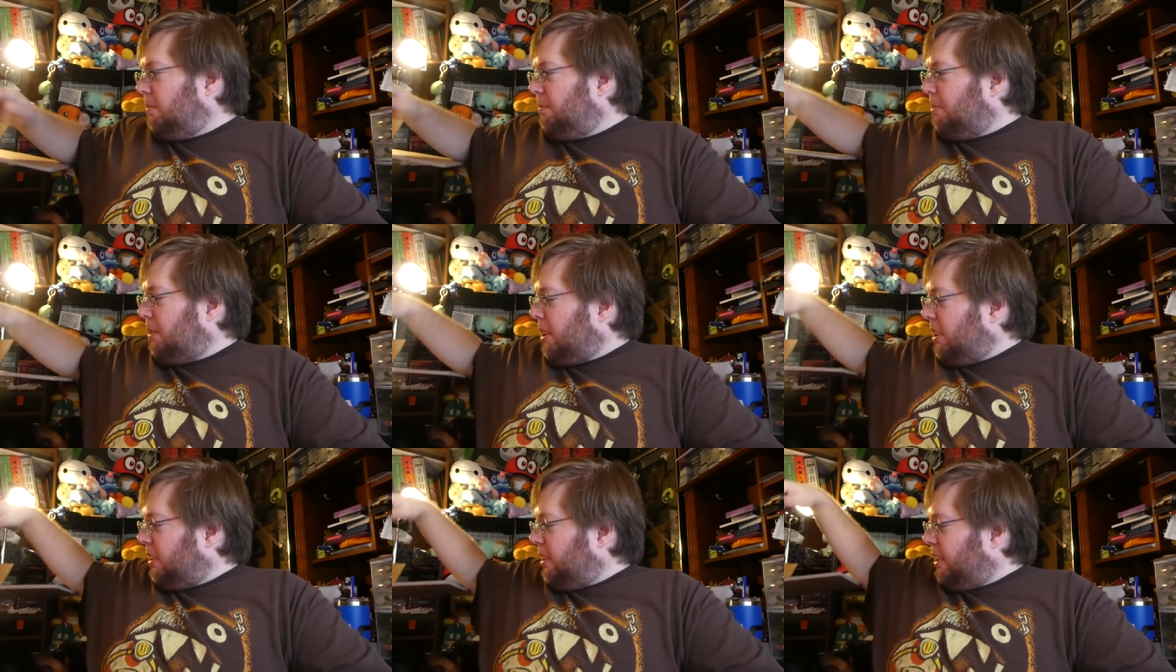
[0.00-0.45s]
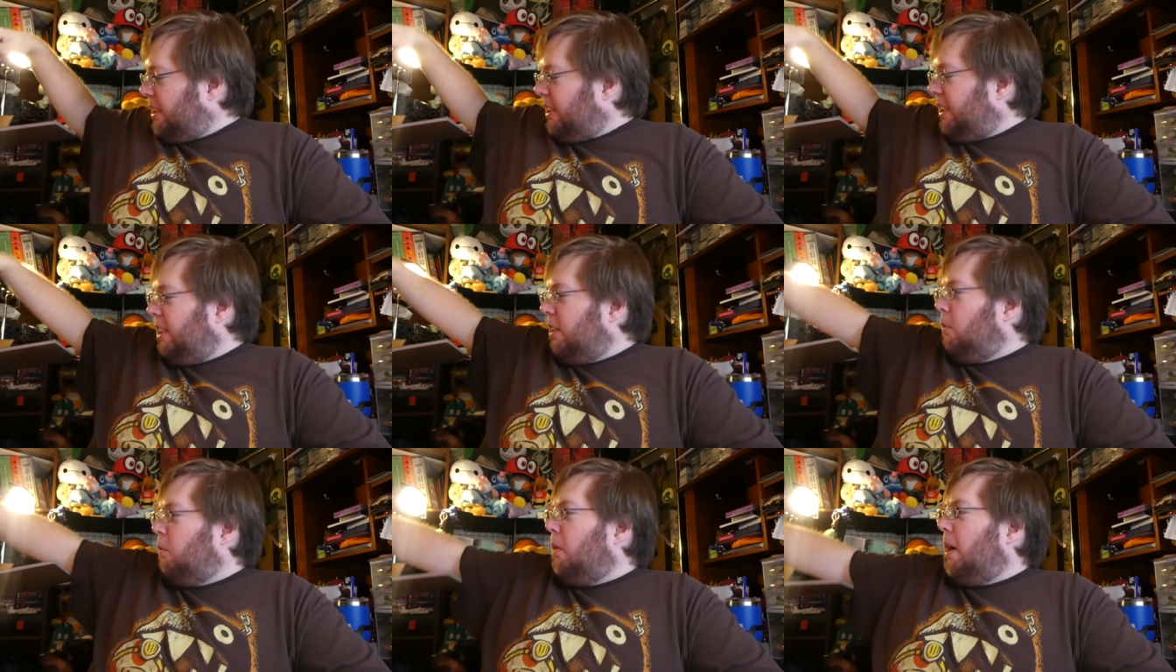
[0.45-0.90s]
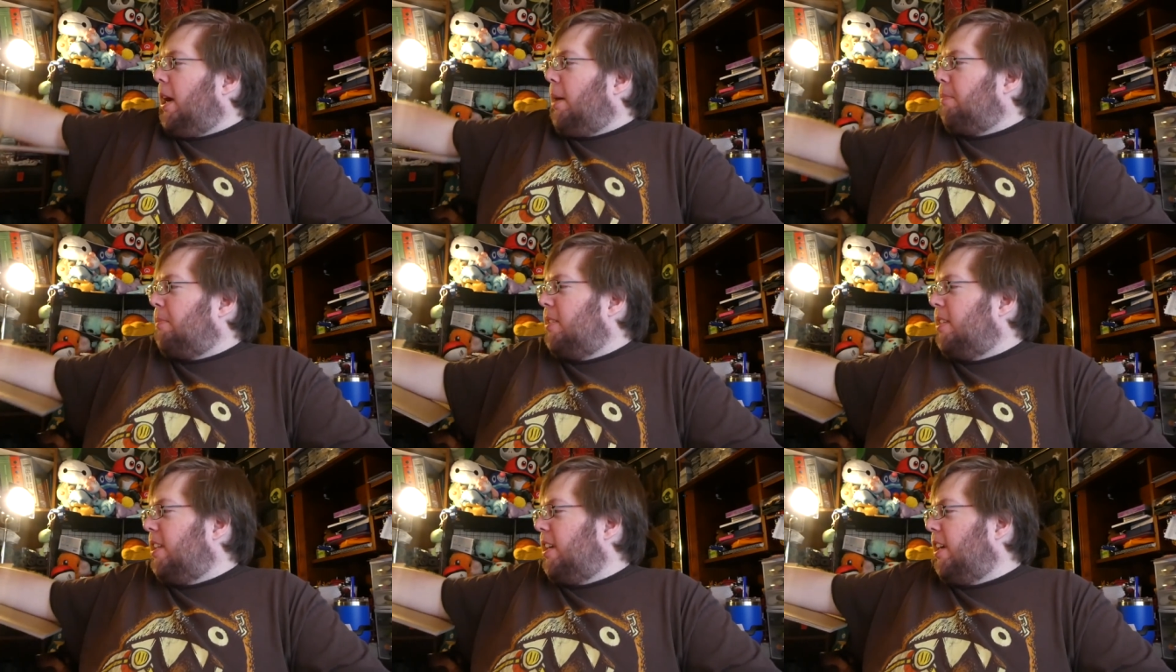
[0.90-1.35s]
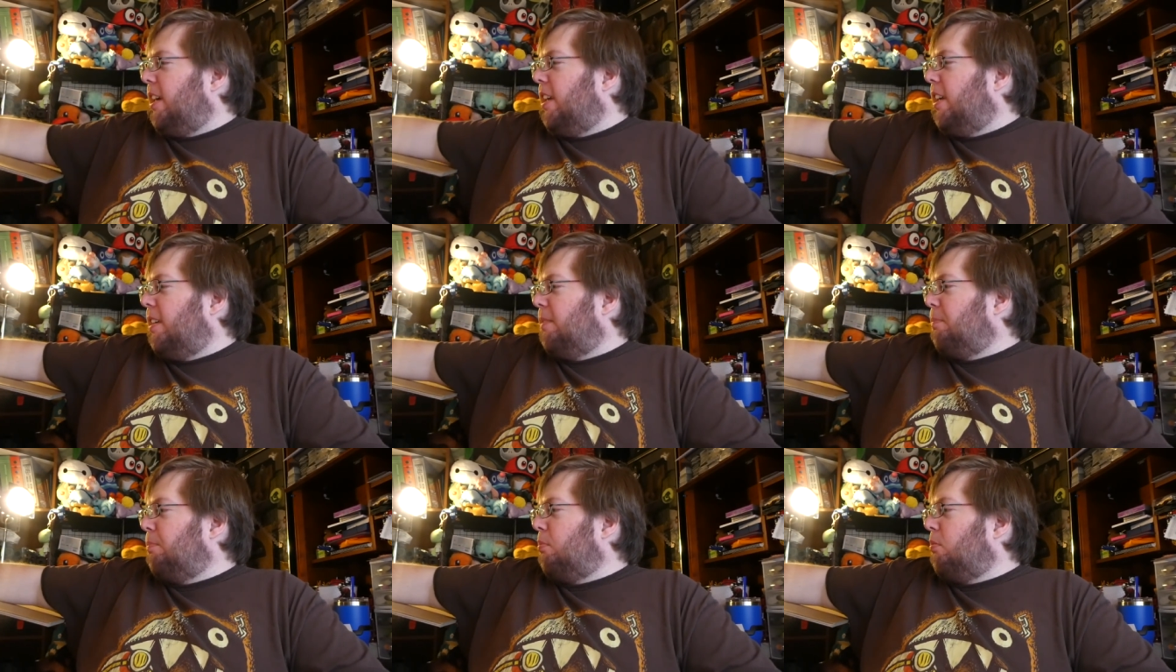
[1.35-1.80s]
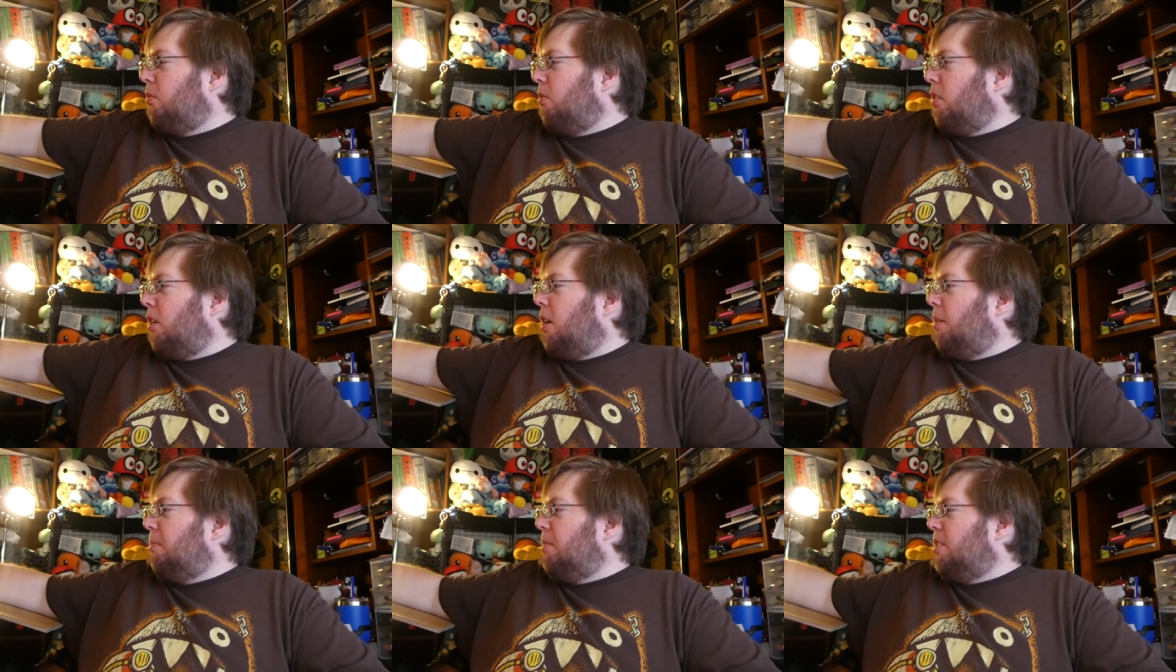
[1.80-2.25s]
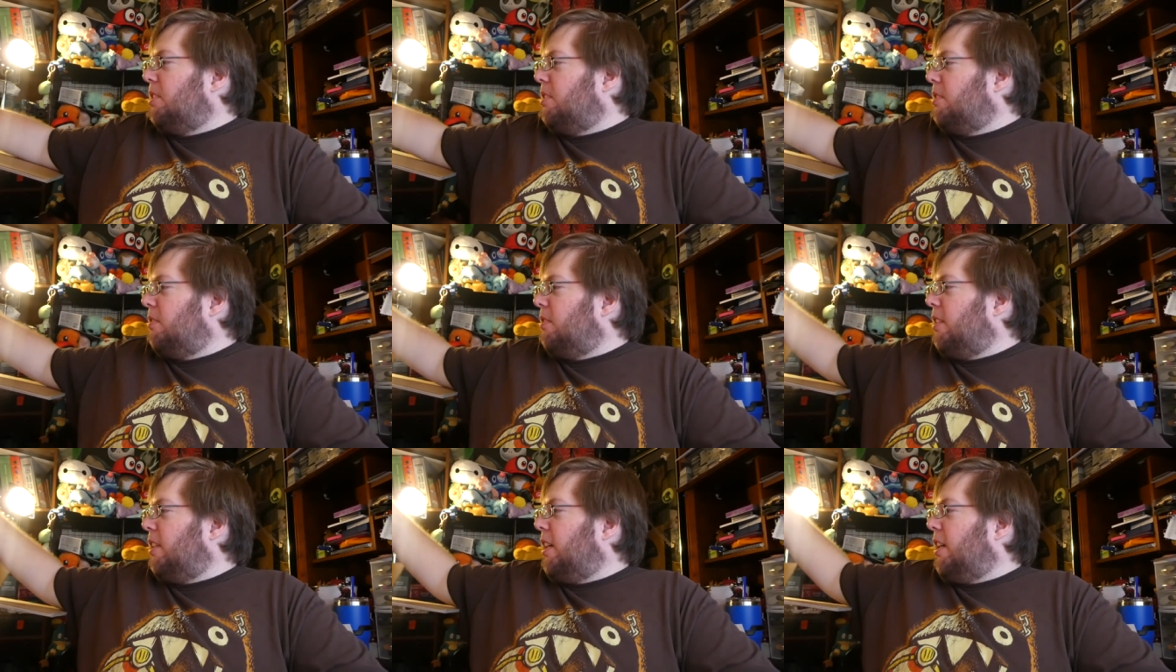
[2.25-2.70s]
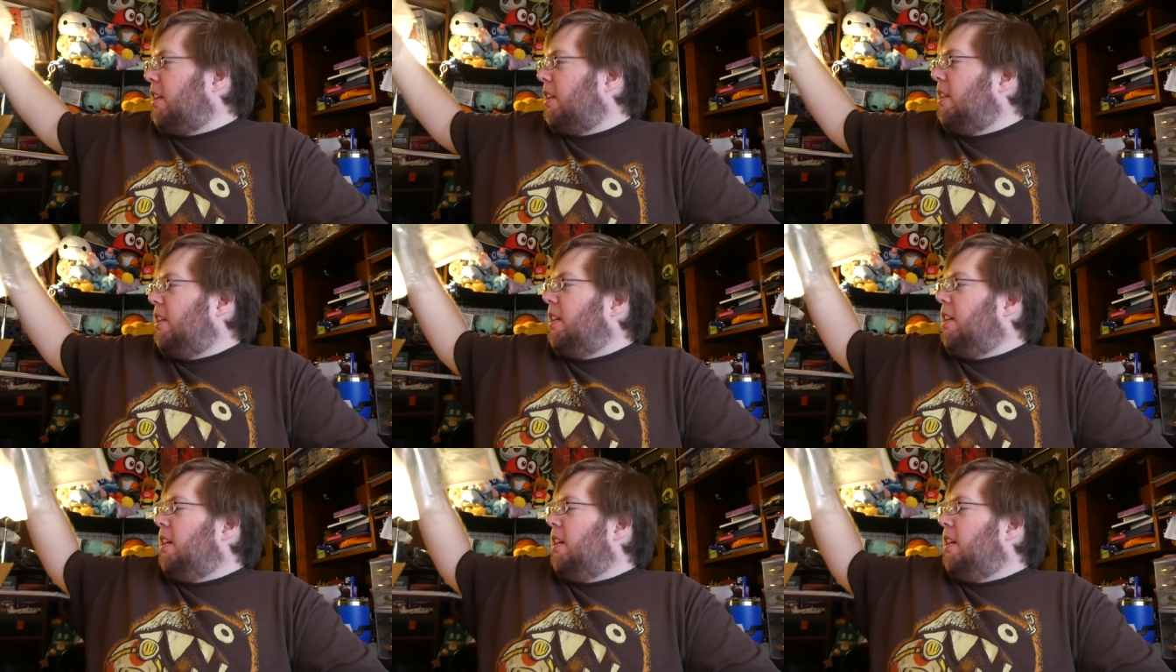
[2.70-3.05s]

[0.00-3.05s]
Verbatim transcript: Bella, you're gonna get whacked in the head. I promise you that.